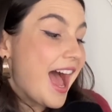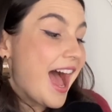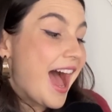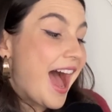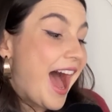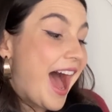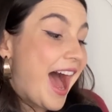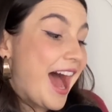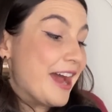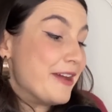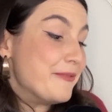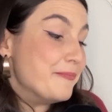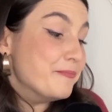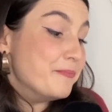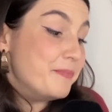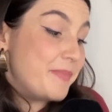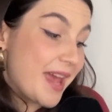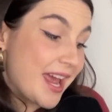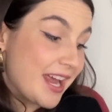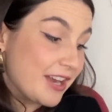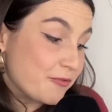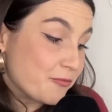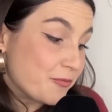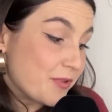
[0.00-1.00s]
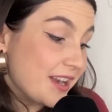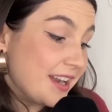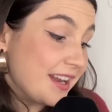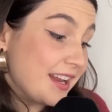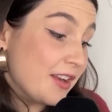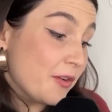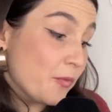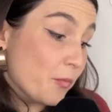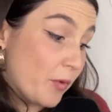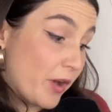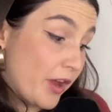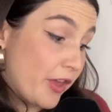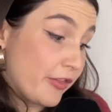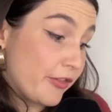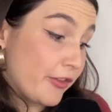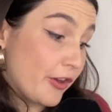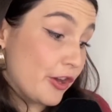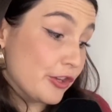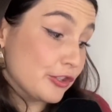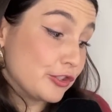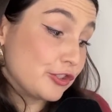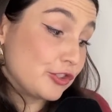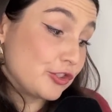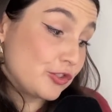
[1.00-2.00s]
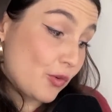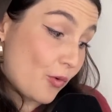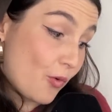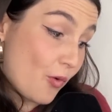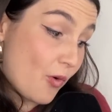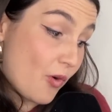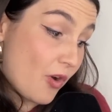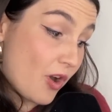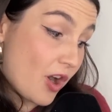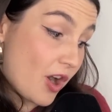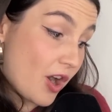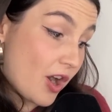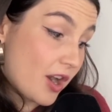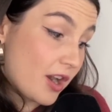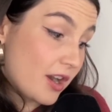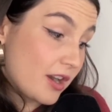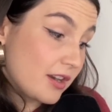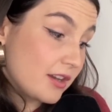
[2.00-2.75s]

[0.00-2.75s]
I'm bedridden with a sore.